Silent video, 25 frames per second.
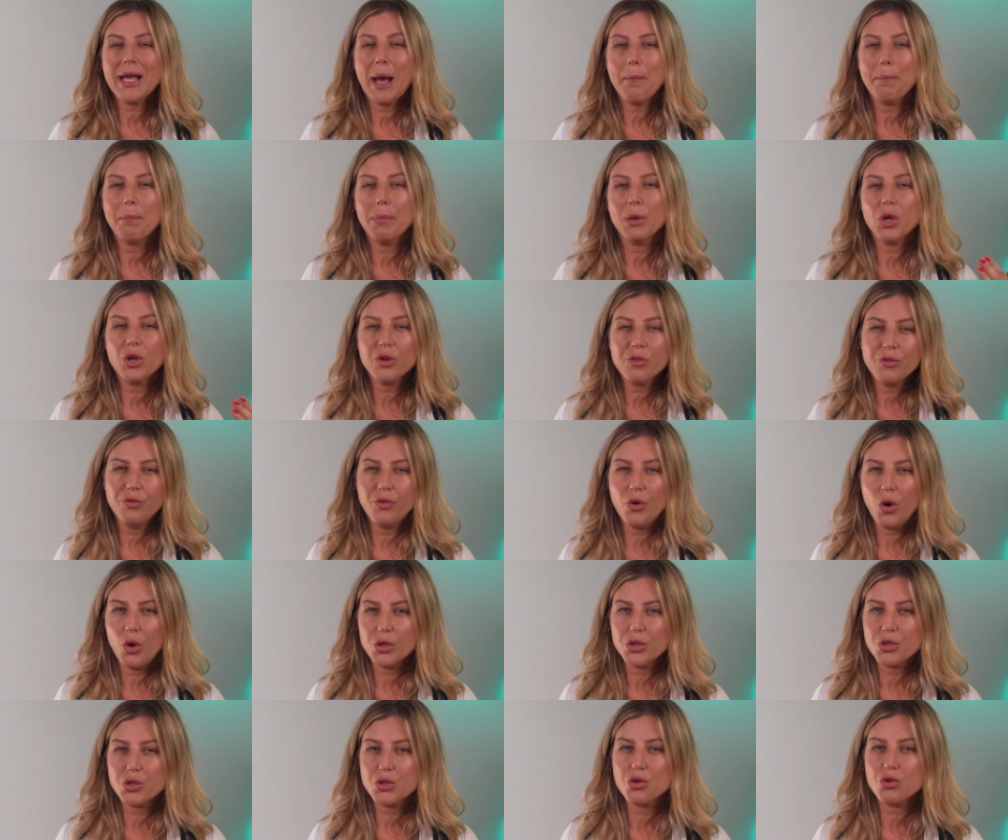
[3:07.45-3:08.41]
that blunt
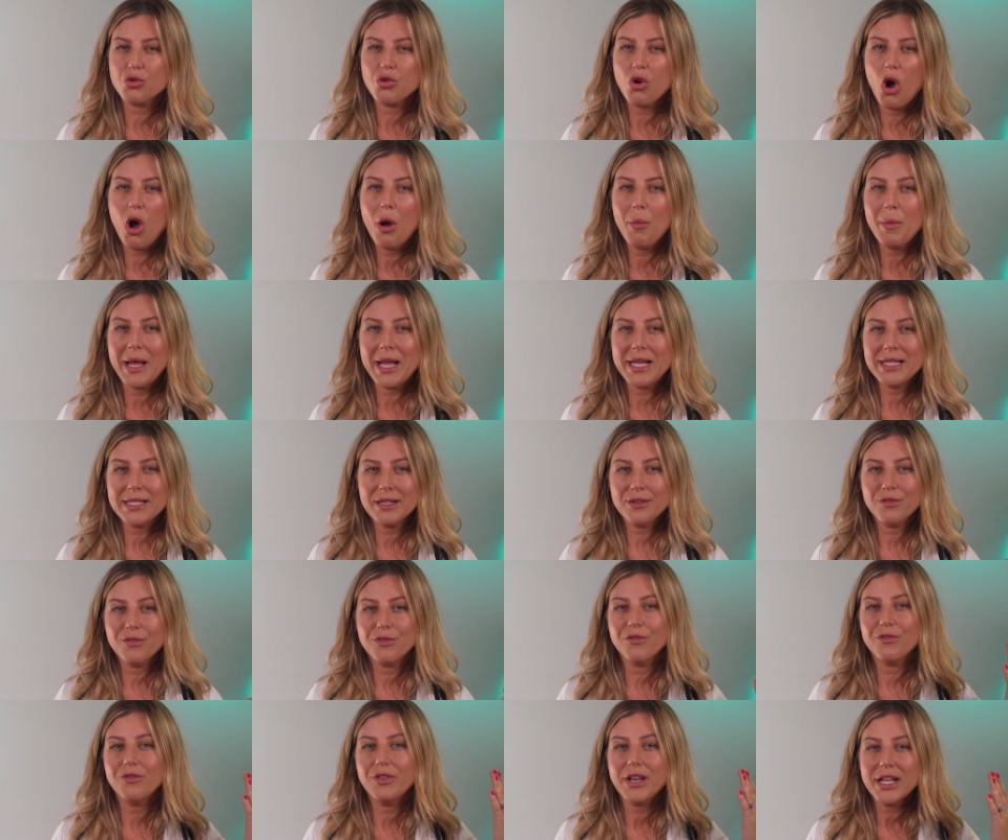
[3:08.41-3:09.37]
force trauma is
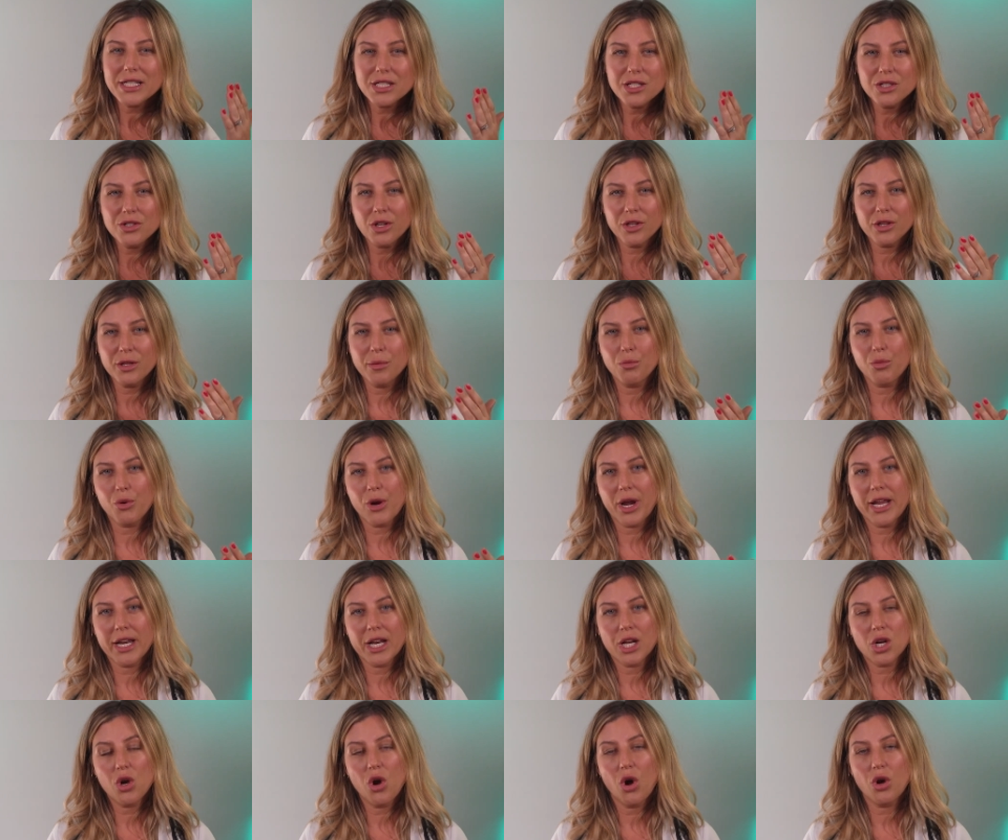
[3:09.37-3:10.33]
inflicted on the
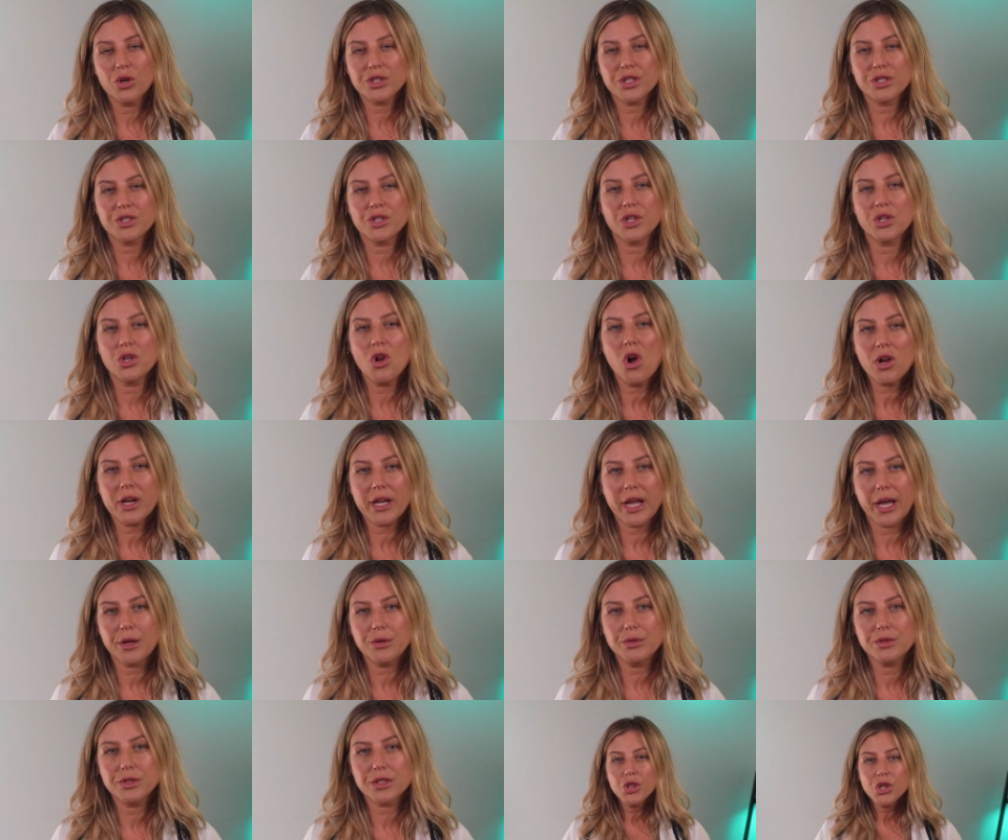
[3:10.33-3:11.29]
brain and causes the
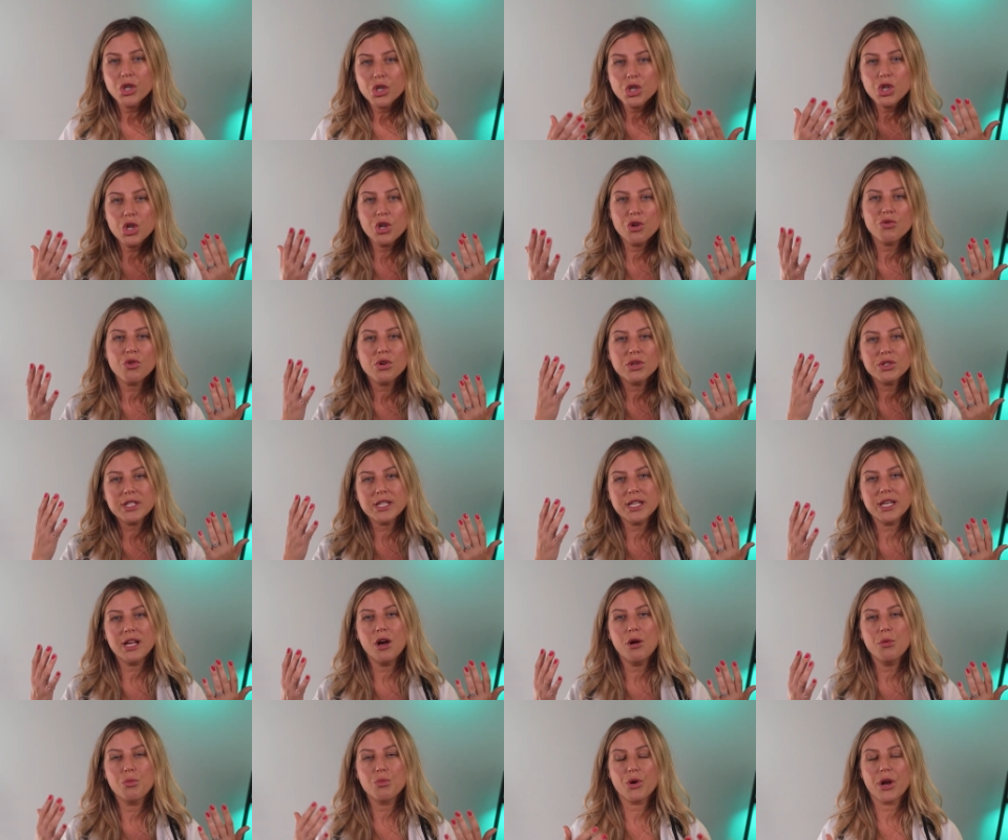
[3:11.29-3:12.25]
knockout, the neurons in
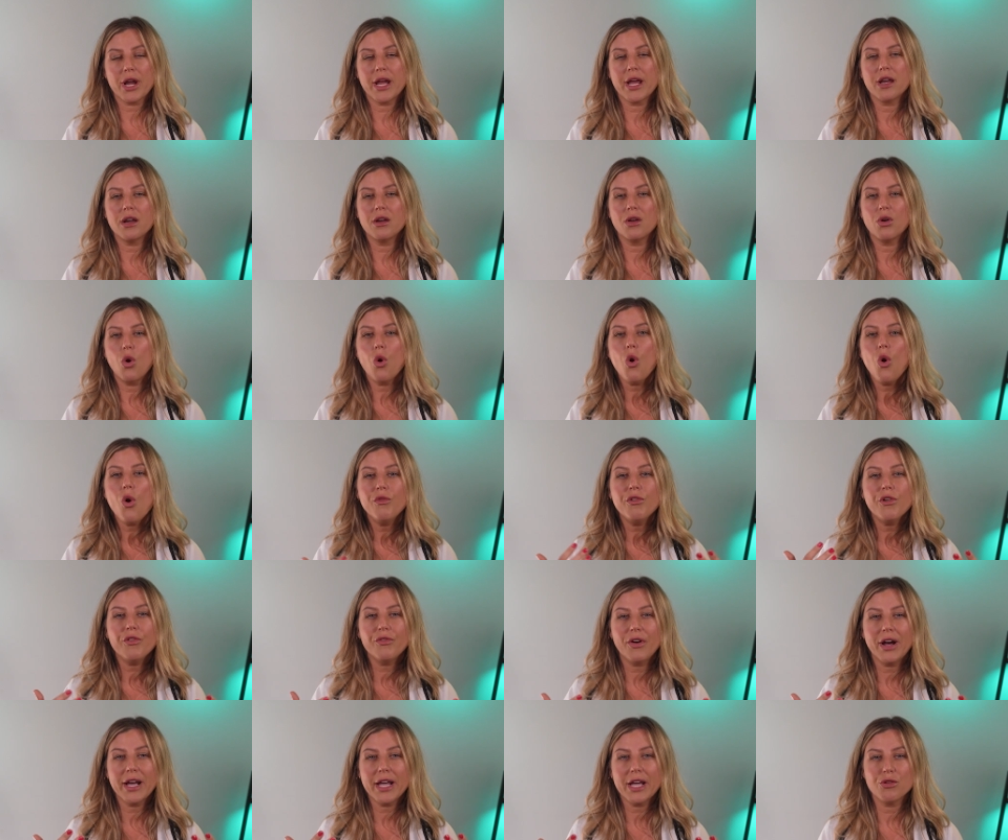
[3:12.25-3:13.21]
our brain
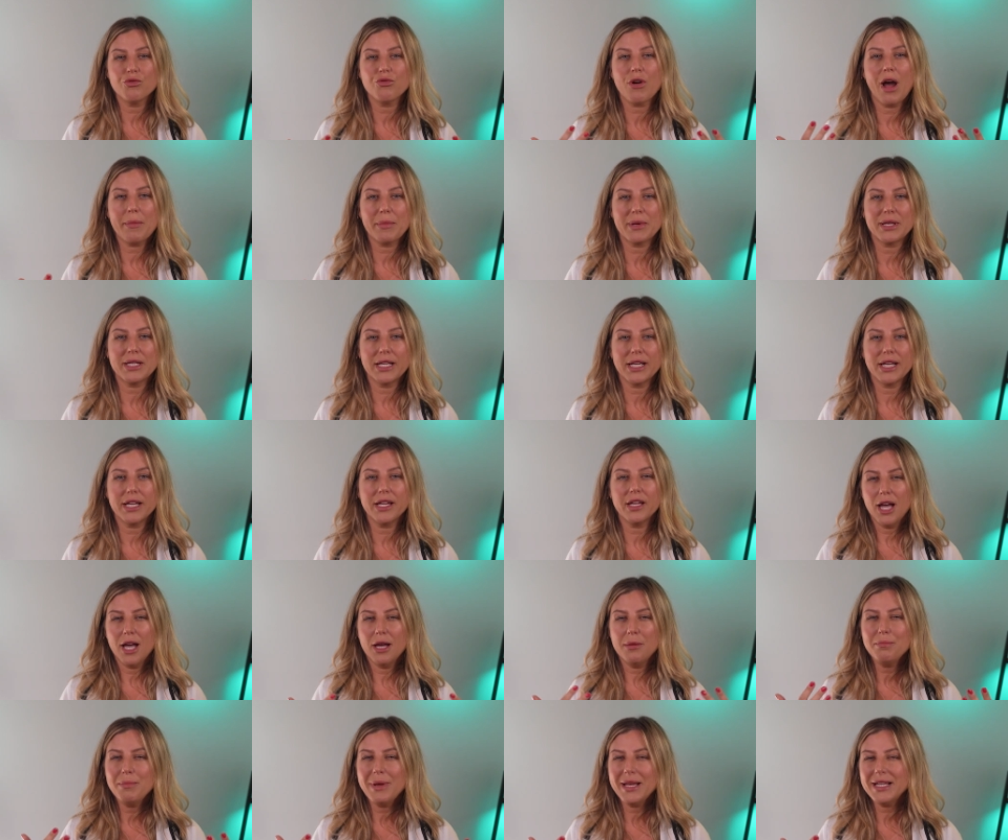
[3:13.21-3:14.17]
overfire rapidly
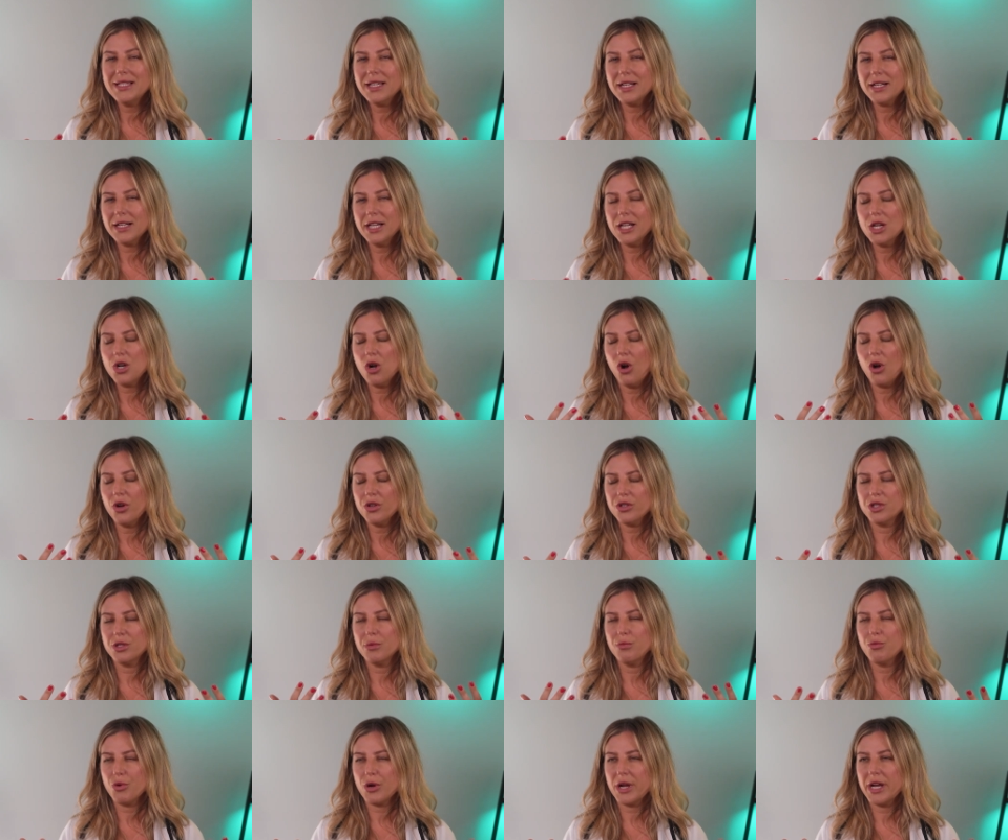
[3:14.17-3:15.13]
and basically cause
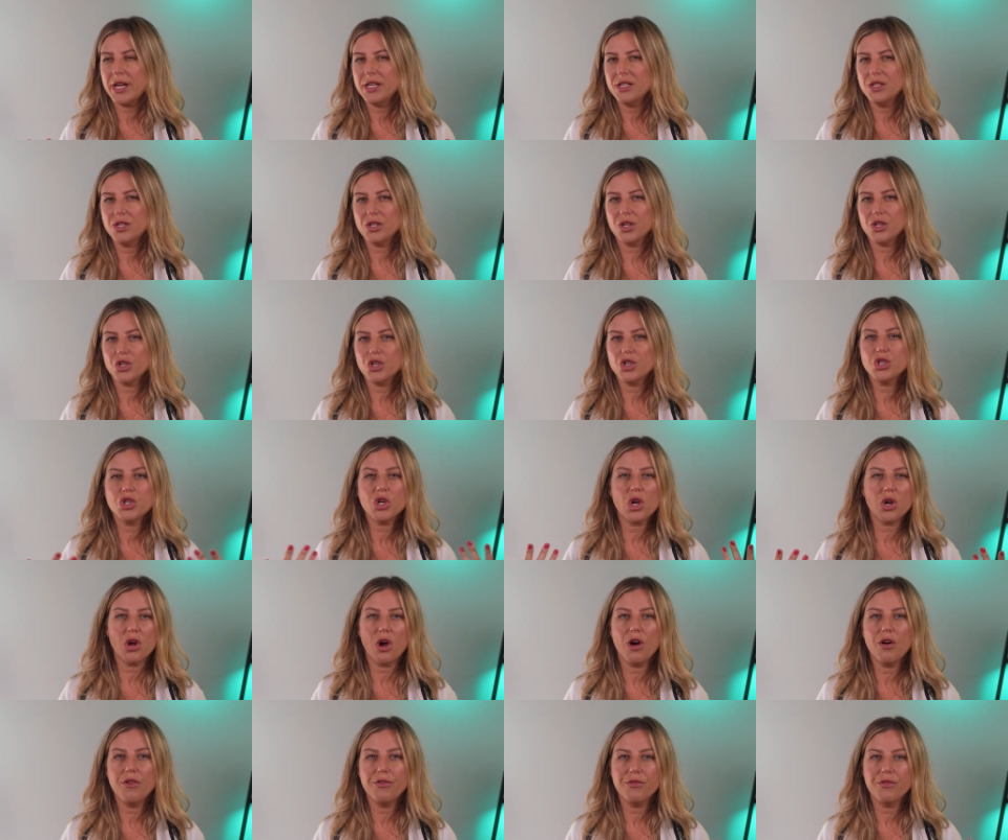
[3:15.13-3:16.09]
the brain to shut
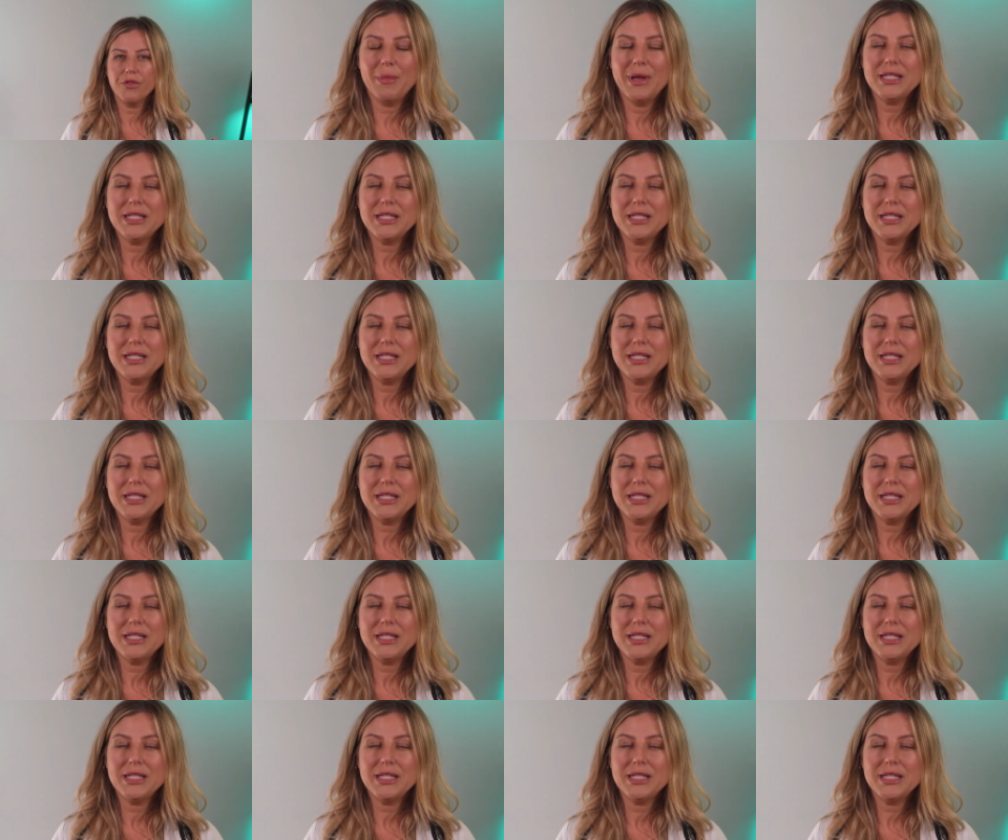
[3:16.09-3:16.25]
off.